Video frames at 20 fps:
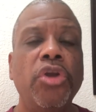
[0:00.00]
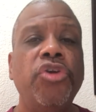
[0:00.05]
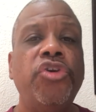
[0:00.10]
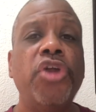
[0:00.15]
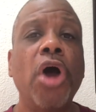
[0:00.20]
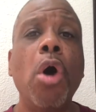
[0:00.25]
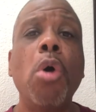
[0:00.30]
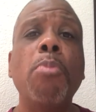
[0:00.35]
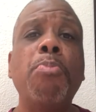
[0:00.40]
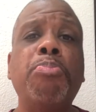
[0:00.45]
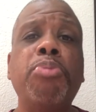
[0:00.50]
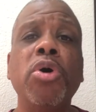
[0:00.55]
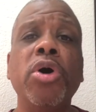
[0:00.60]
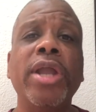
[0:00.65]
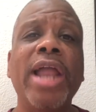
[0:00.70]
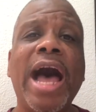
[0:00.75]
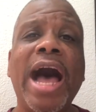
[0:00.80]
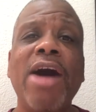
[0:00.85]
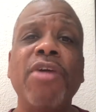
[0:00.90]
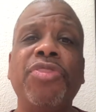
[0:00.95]
Don't
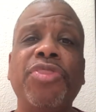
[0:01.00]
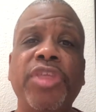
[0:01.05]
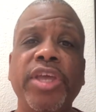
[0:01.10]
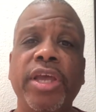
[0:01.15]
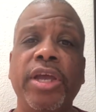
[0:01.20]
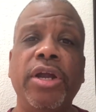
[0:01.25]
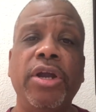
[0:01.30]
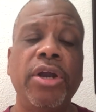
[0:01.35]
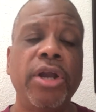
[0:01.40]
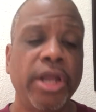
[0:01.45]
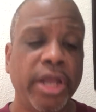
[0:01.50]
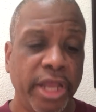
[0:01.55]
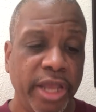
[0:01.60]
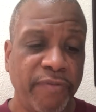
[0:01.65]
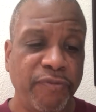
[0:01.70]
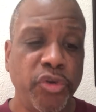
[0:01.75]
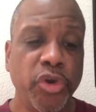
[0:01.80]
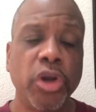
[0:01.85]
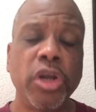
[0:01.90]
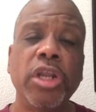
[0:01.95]
put out there,
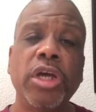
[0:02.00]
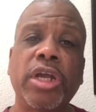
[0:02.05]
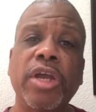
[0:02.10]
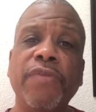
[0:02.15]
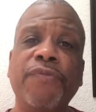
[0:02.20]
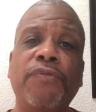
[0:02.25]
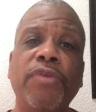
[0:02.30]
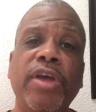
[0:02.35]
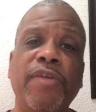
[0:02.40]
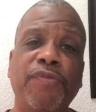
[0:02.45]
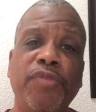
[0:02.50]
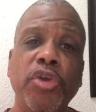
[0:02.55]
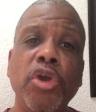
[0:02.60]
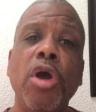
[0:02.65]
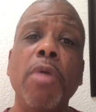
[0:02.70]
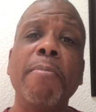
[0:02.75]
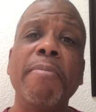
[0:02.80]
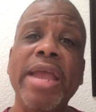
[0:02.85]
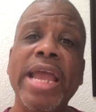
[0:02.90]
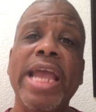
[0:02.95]
if you're looking, if
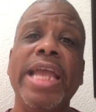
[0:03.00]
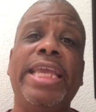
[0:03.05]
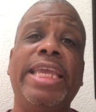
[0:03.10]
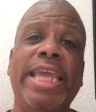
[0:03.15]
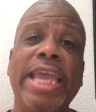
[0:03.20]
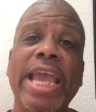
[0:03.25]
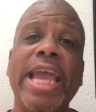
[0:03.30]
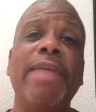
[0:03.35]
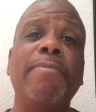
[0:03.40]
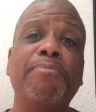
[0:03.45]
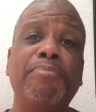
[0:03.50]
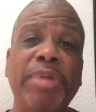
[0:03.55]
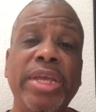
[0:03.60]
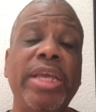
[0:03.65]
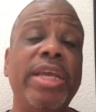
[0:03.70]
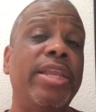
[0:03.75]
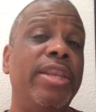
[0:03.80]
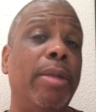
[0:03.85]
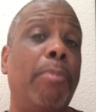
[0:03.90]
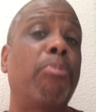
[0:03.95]
your man can't
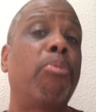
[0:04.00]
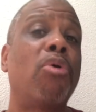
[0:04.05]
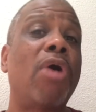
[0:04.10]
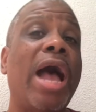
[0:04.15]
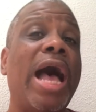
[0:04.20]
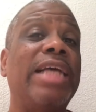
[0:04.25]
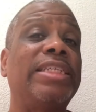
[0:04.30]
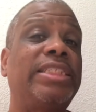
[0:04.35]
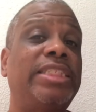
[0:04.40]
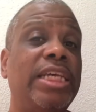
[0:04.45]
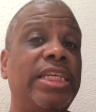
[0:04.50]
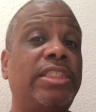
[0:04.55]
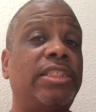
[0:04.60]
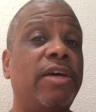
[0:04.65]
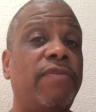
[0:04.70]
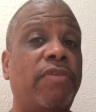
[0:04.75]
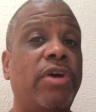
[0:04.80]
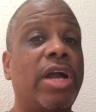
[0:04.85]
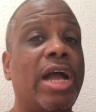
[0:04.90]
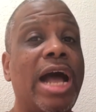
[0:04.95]
be in the process
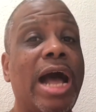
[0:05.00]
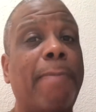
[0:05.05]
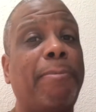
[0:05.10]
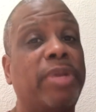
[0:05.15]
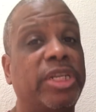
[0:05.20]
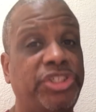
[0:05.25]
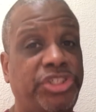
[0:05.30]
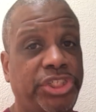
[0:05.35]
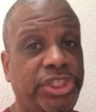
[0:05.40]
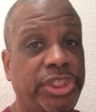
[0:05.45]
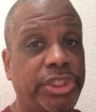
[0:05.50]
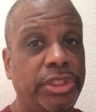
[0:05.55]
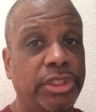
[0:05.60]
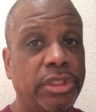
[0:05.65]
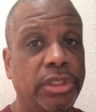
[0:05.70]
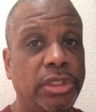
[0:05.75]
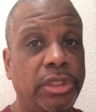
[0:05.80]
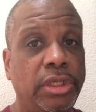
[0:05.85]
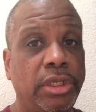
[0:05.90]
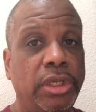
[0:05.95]
of accomplishing,
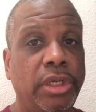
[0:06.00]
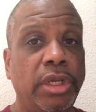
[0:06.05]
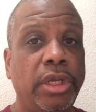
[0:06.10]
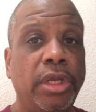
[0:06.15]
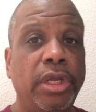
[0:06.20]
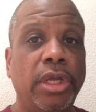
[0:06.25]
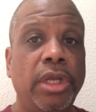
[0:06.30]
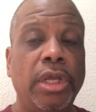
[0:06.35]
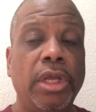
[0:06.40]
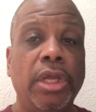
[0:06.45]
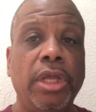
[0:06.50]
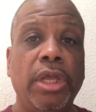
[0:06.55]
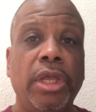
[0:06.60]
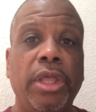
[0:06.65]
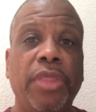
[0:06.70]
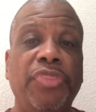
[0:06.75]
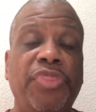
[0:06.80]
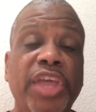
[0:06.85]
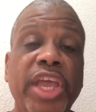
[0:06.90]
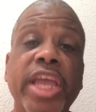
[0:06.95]

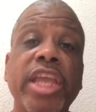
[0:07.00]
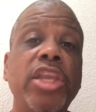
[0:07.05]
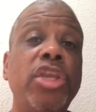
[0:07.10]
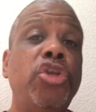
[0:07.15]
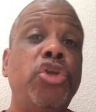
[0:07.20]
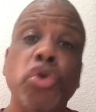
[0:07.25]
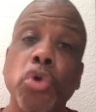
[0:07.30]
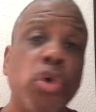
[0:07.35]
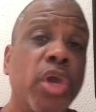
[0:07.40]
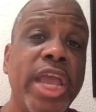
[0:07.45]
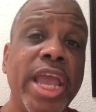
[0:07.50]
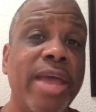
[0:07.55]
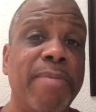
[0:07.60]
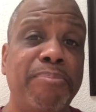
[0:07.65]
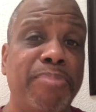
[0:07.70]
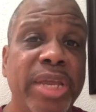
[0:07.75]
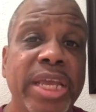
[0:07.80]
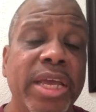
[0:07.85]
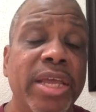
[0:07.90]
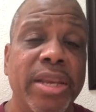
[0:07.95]
then you
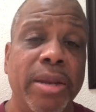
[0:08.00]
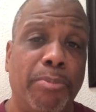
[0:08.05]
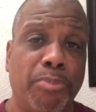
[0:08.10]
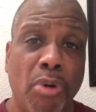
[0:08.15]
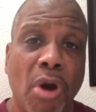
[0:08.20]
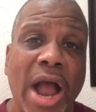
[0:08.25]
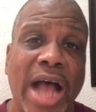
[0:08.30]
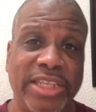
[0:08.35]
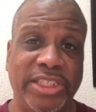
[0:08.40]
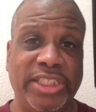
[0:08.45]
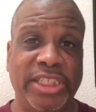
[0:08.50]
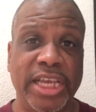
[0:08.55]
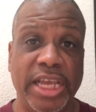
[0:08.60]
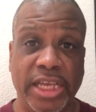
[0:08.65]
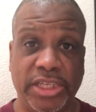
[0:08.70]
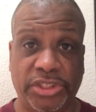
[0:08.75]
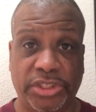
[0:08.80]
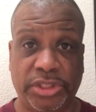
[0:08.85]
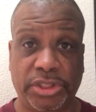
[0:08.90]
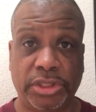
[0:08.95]
can't be in the
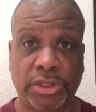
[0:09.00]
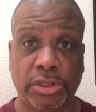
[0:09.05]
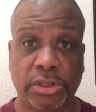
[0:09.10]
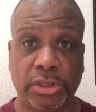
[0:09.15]
process.